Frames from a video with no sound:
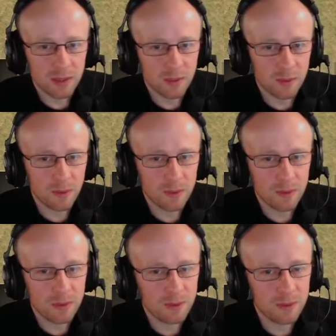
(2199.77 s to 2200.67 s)

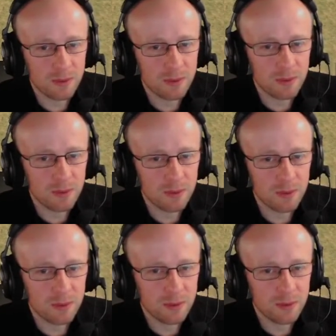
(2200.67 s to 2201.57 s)

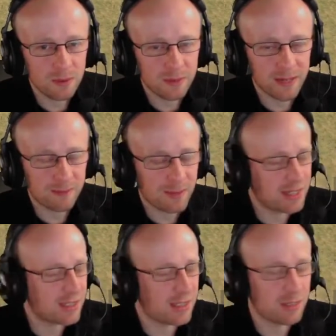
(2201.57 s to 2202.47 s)
Oh,
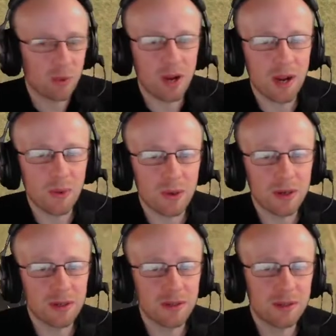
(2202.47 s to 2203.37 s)
fragmented. What I
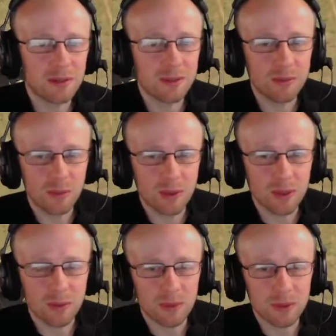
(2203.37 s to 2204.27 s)
want. What
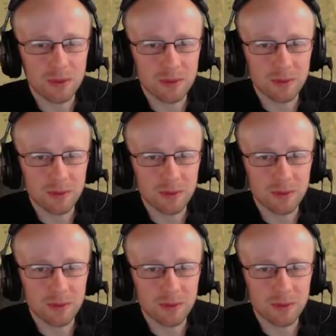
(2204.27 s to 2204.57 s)
I want.